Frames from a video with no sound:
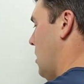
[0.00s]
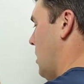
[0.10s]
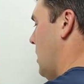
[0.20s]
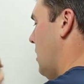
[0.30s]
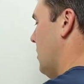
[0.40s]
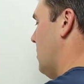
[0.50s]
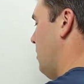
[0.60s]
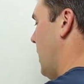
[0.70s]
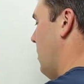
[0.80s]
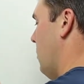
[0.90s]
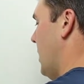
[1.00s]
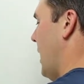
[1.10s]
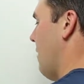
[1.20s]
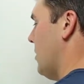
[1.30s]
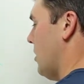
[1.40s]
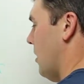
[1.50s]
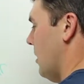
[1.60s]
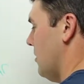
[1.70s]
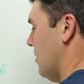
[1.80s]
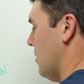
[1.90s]
And I'll explain what an avatar
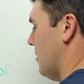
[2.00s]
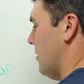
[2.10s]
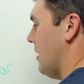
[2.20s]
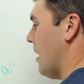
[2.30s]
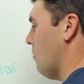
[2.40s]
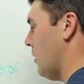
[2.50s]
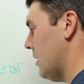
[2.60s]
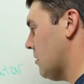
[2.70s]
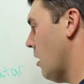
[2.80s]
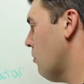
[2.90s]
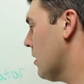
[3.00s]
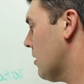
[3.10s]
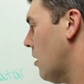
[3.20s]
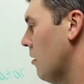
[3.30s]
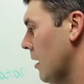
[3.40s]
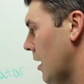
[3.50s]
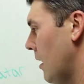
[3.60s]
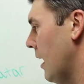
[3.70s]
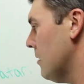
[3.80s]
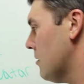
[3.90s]
is in just a second, but let's go with current
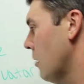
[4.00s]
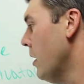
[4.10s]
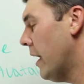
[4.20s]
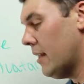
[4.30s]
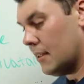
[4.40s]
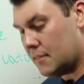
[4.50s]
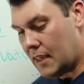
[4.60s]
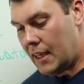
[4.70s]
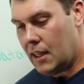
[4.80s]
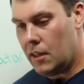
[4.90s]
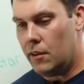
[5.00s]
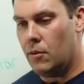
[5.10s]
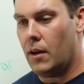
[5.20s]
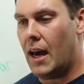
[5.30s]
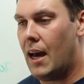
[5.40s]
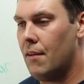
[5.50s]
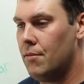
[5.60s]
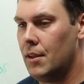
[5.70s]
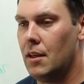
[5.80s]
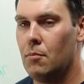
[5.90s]
clients. So let's say that you have,
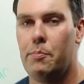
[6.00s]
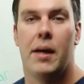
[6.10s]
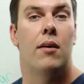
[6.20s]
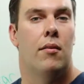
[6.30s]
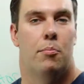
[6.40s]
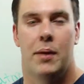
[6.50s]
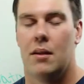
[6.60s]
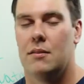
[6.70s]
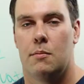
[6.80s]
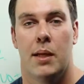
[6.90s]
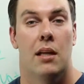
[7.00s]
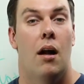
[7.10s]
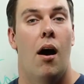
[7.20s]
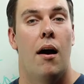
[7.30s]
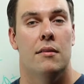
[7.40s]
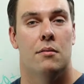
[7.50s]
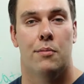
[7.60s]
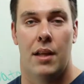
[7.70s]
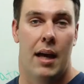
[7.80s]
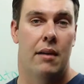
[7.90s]
you know, Bill. Bill has been an awesome
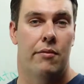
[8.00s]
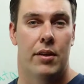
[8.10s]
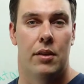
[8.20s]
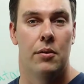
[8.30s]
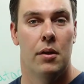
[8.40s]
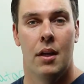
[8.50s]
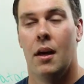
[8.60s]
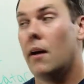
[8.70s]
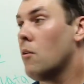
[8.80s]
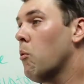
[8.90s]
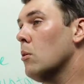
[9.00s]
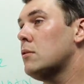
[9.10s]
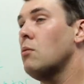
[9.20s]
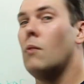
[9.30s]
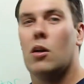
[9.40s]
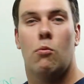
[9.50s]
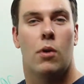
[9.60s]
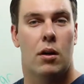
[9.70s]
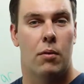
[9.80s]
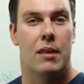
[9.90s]
client for you. Of course, you want to
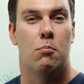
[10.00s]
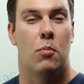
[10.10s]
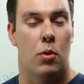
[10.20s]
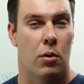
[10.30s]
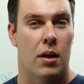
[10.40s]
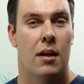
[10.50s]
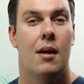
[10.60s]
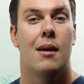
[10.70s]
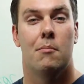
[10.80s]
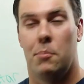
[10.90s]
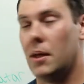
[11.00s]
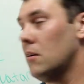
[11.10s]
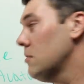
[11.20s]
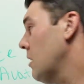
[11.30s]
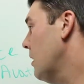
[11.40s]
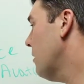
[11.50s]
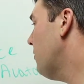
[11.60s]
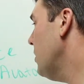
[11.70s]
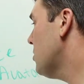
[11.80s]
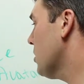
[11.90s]
work with more Bills in the
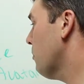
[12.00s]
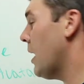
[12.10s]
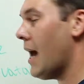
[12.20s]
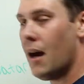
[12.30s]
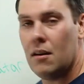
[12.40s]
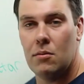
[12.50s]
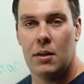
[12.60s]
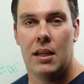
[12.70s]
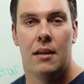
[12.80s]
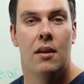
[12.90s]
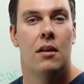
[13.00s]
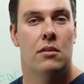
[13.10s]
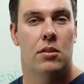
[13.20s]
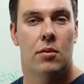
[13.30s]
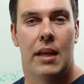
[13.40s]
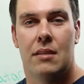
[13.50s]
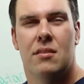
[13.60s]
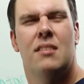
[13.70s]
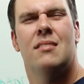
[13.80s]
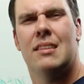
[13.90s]
future, but how do we do that?
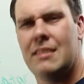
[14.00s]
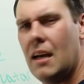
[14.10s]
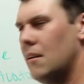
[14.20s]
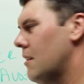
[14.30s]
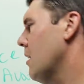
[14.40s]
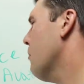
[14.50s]
So you sit down and you think